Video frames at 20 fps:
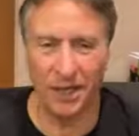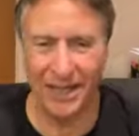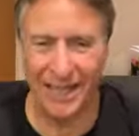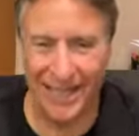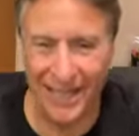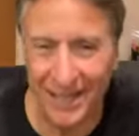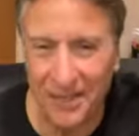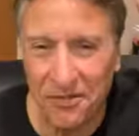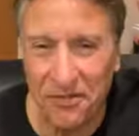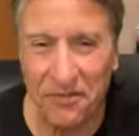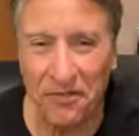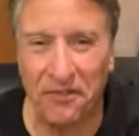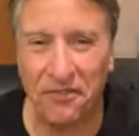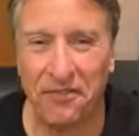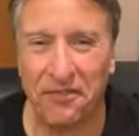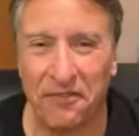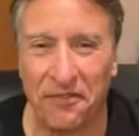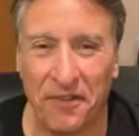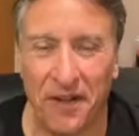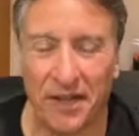one? Hey,
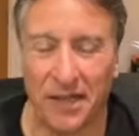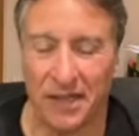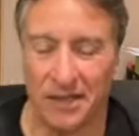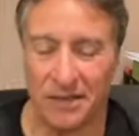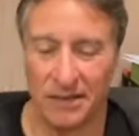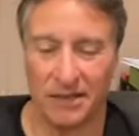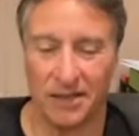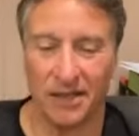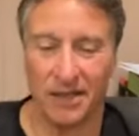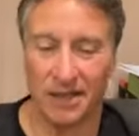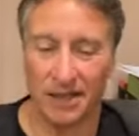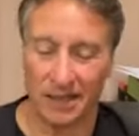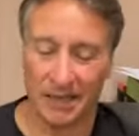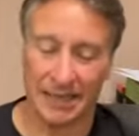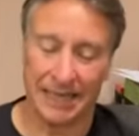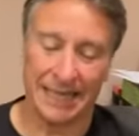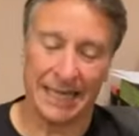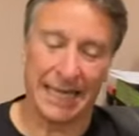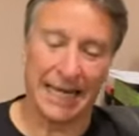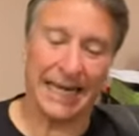fucking...
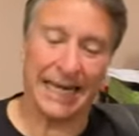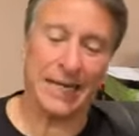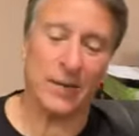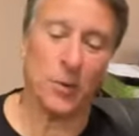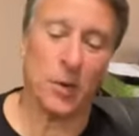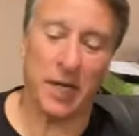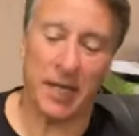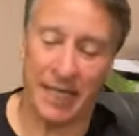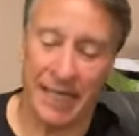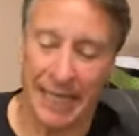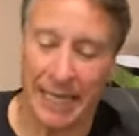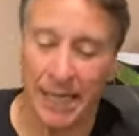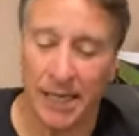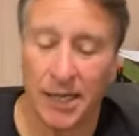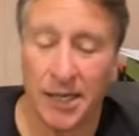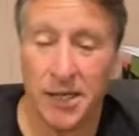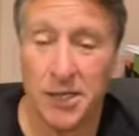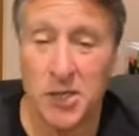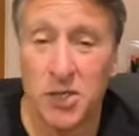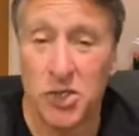Anyway,
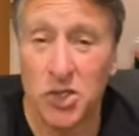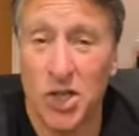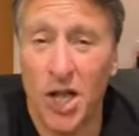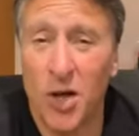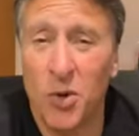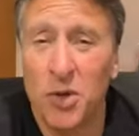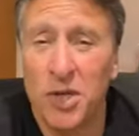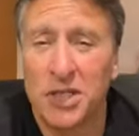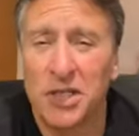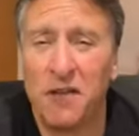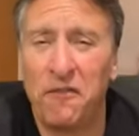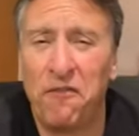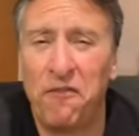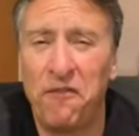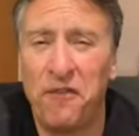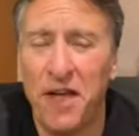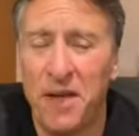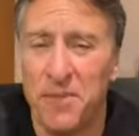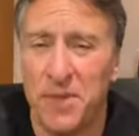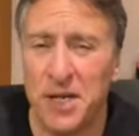so the
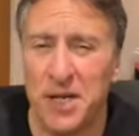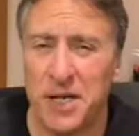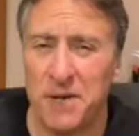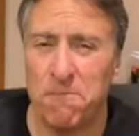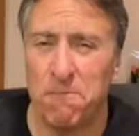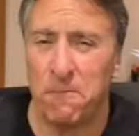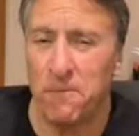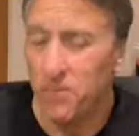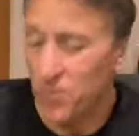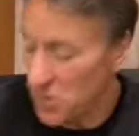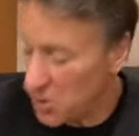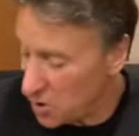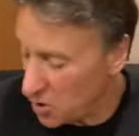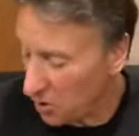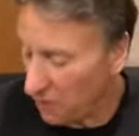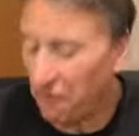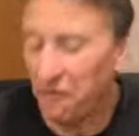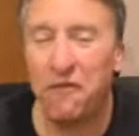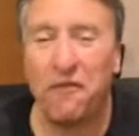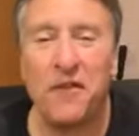feminine,
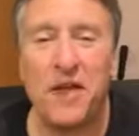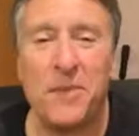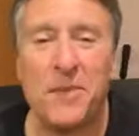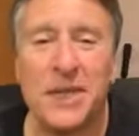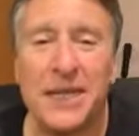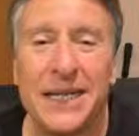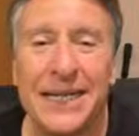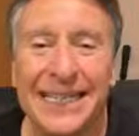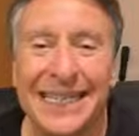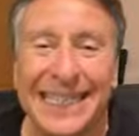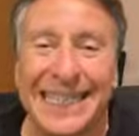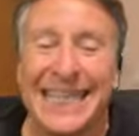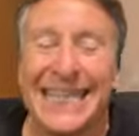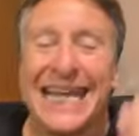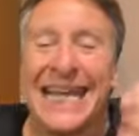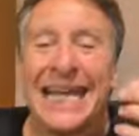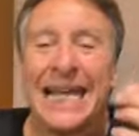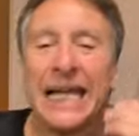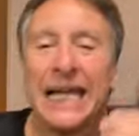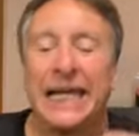your
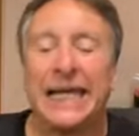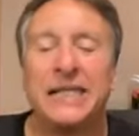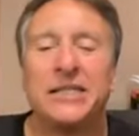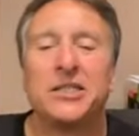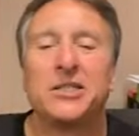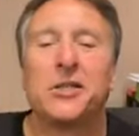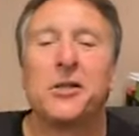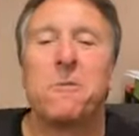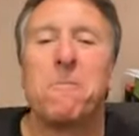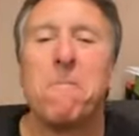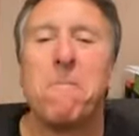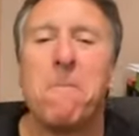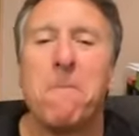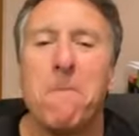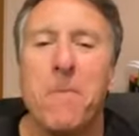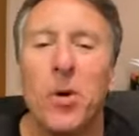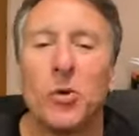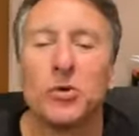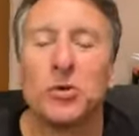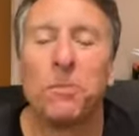femininity is the
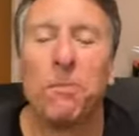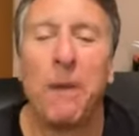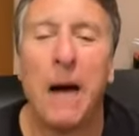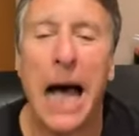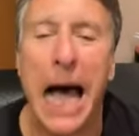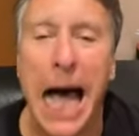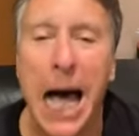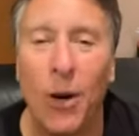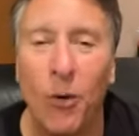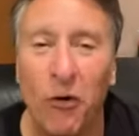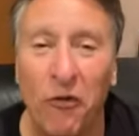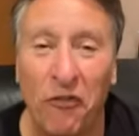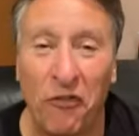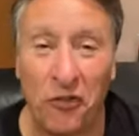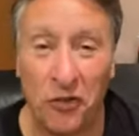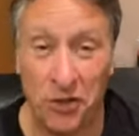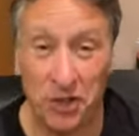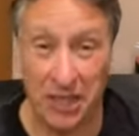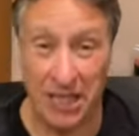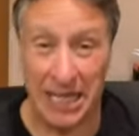most
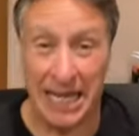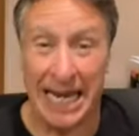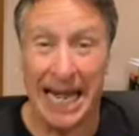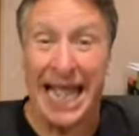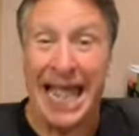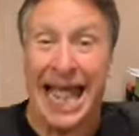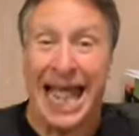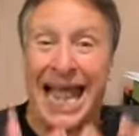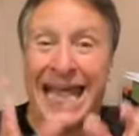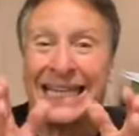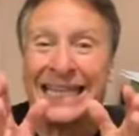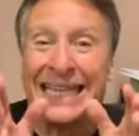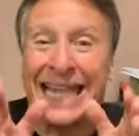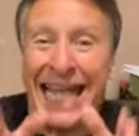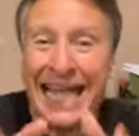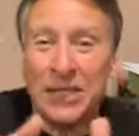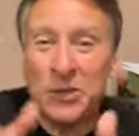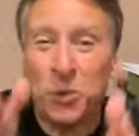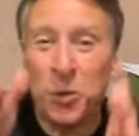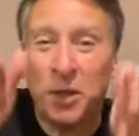powerful thing. And
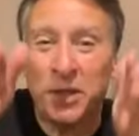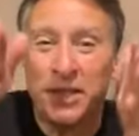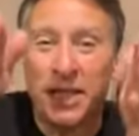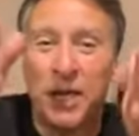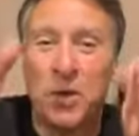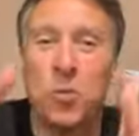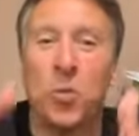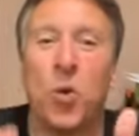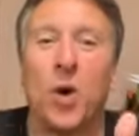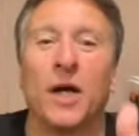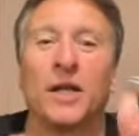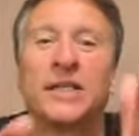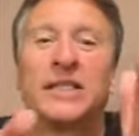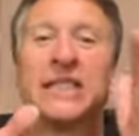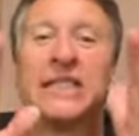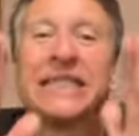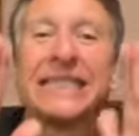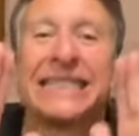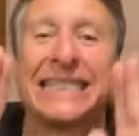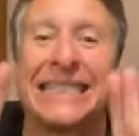that's what they
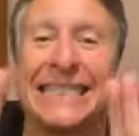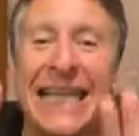want to